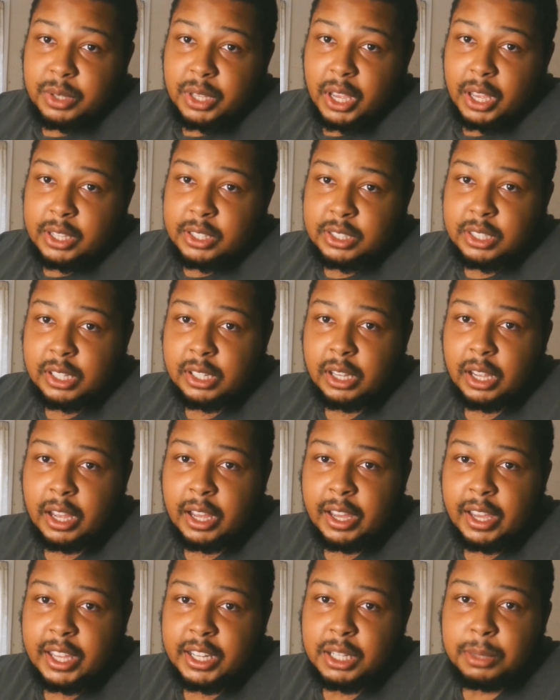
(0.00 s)
Yes,
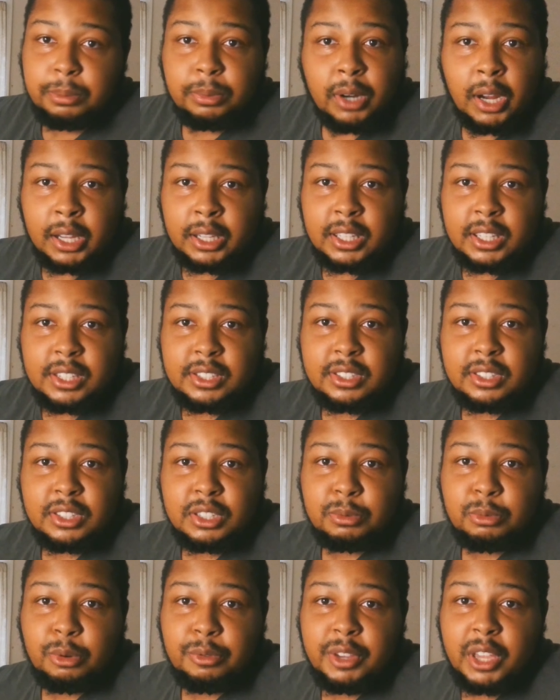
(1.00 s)
Eddie Brock is in
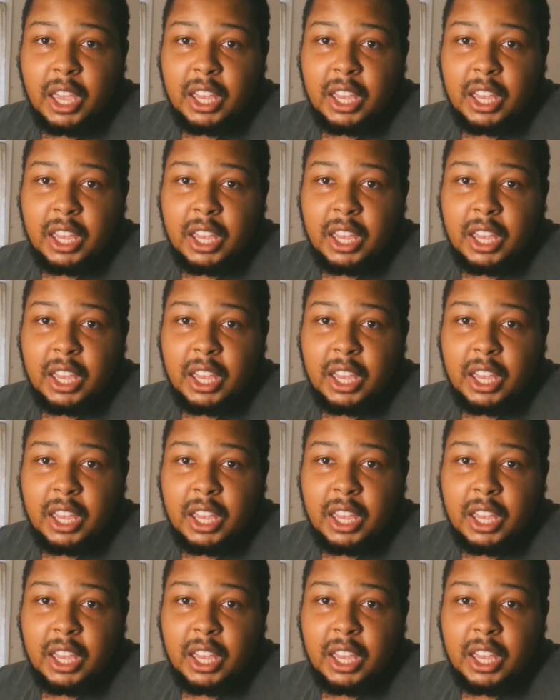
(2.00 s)
this movie,